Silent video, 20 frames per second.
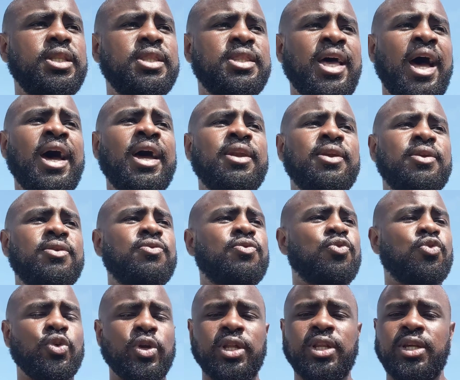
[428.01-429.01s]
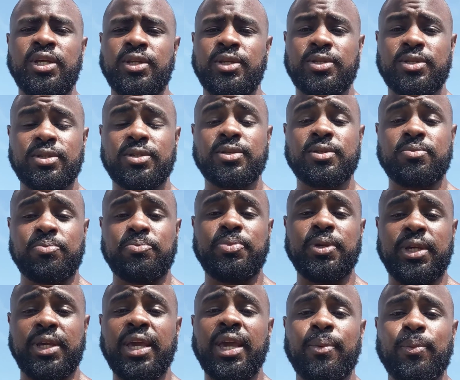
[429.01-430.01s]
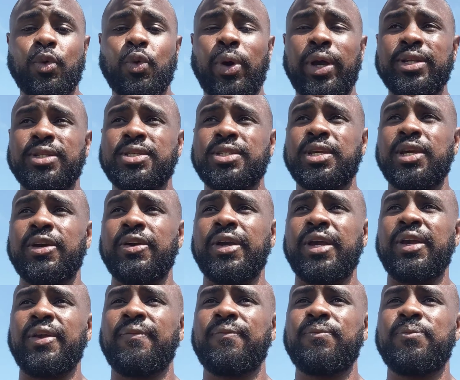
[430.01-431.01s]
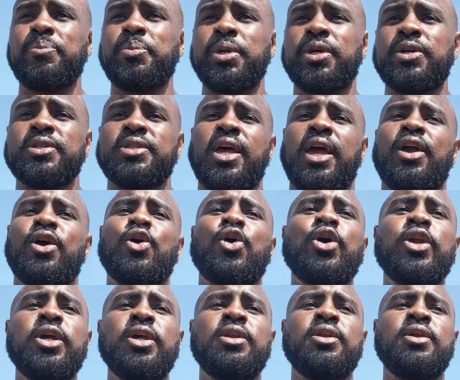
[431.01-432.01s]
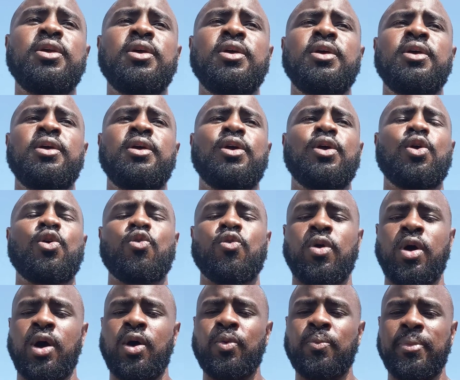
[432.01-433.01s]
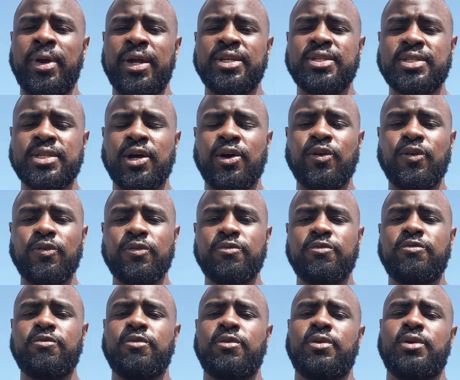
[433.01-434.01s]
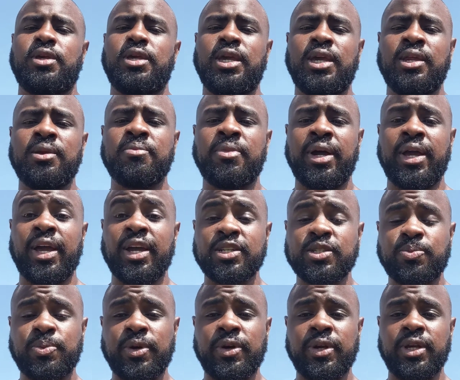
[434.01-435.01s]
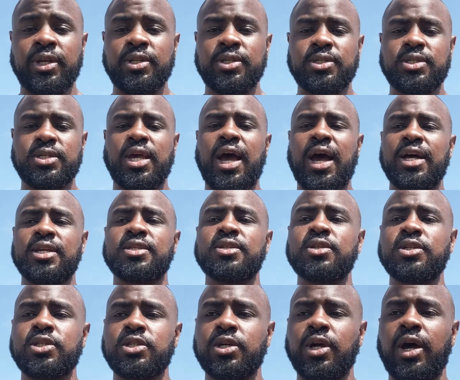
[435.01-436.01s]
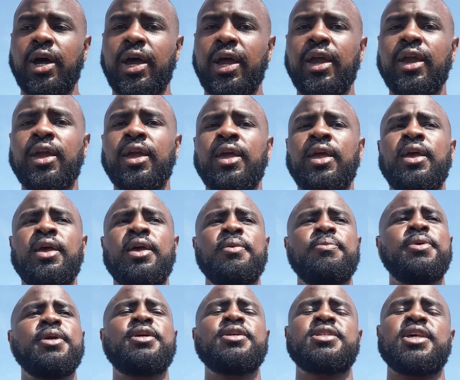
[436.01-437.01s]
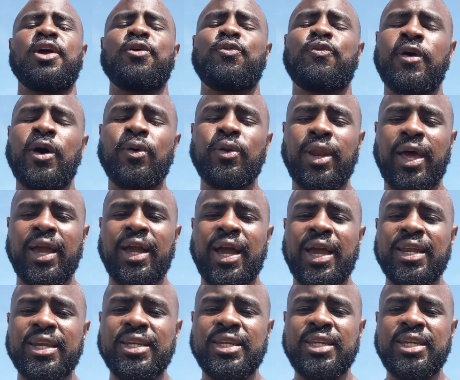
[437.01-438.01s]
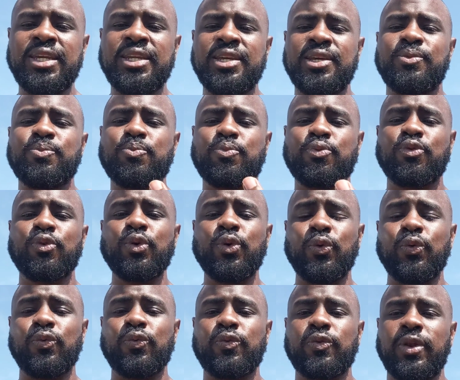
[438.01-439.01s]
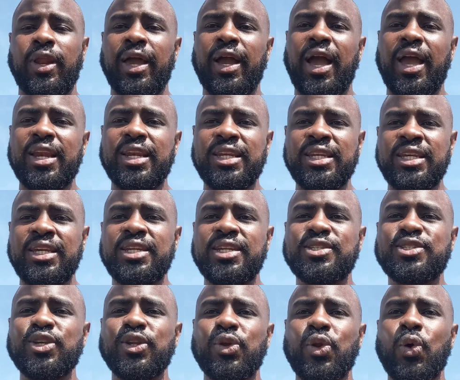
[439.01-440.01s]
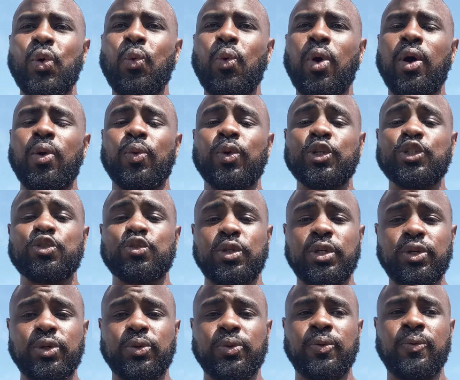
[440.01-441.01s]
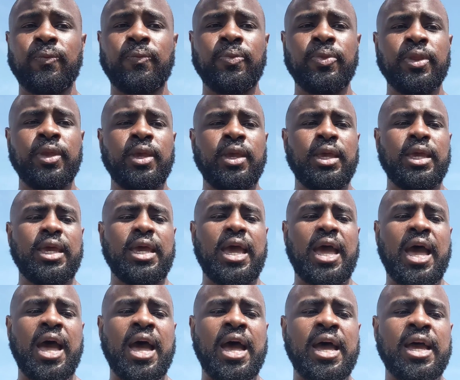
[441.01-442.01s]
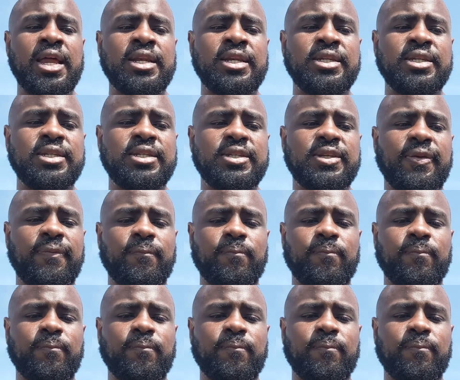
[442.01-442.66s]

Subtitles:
that really became quite scary because I couldn't ground myself in my experience as Kashai, because I felt like I needed proof, like I needed to know what was real. And